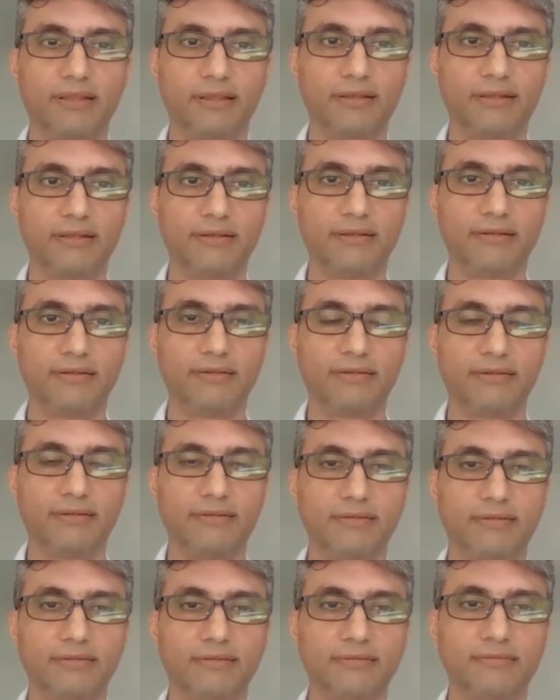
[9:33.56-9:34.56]

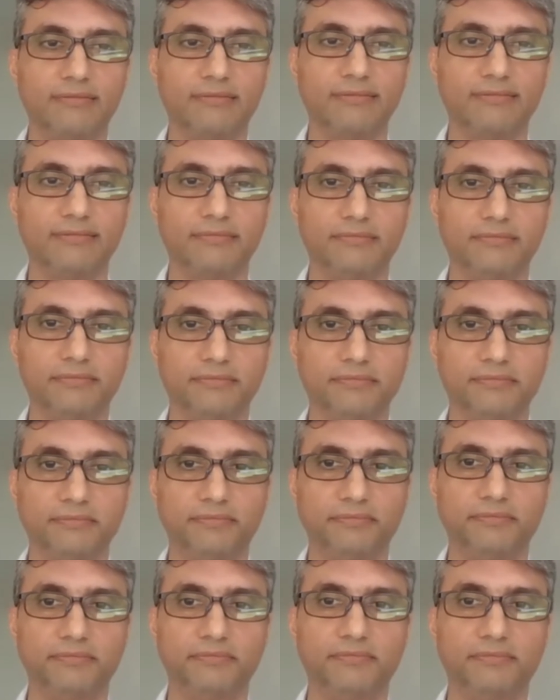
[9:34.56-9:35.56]

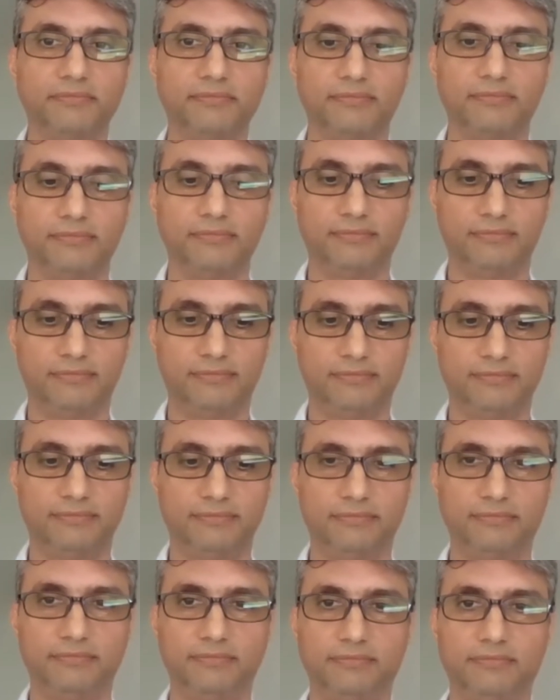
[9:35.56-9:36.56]

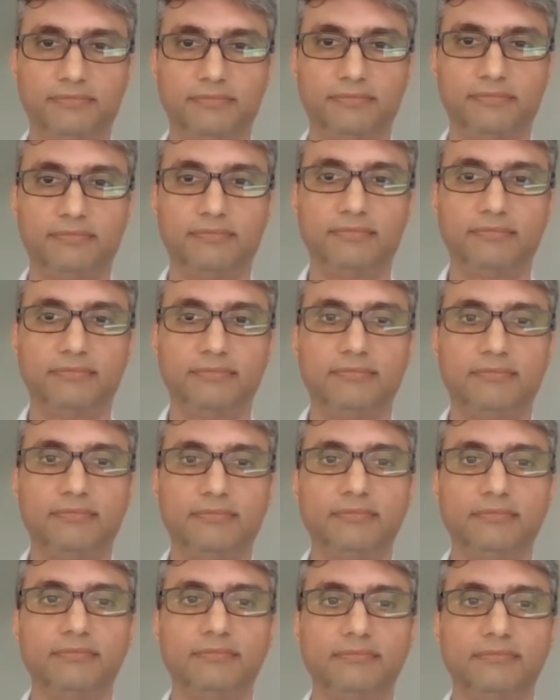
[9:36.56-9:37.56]

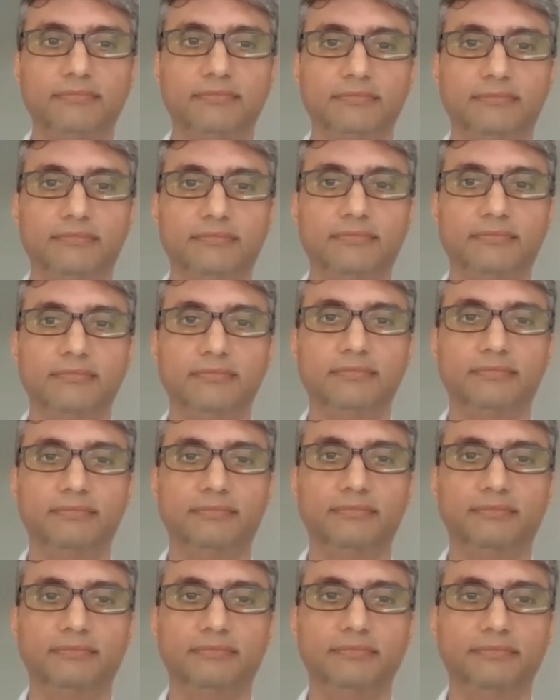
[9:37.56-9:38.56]

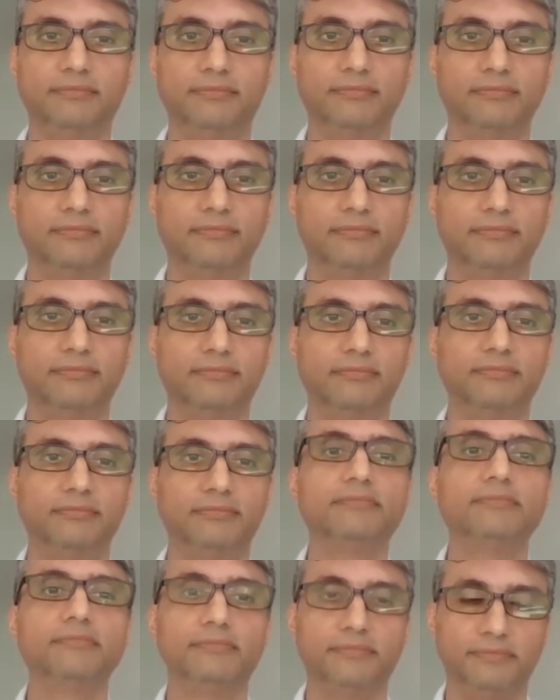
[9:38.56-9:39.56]

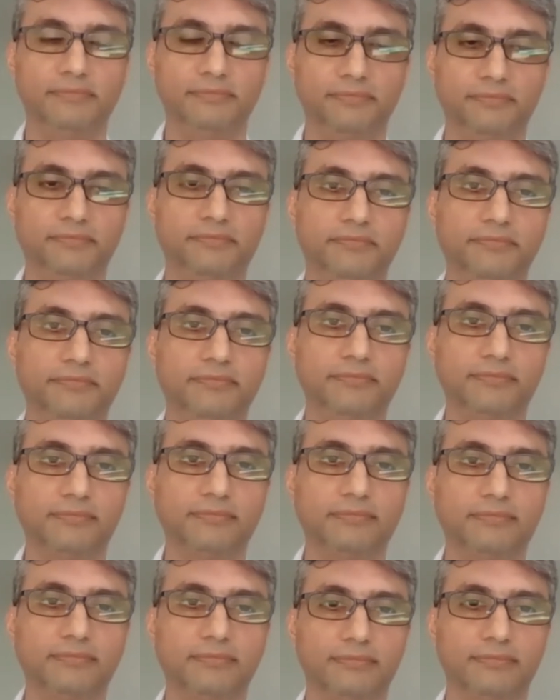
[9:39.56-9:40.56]

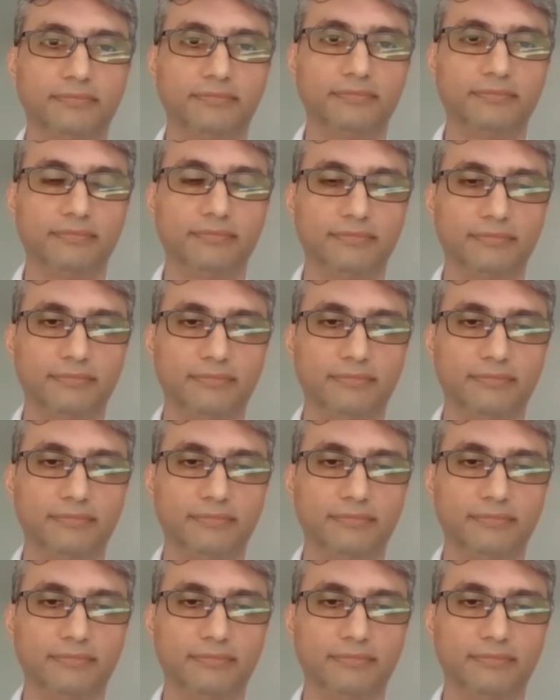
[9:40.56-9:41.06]
This person isn't speaking.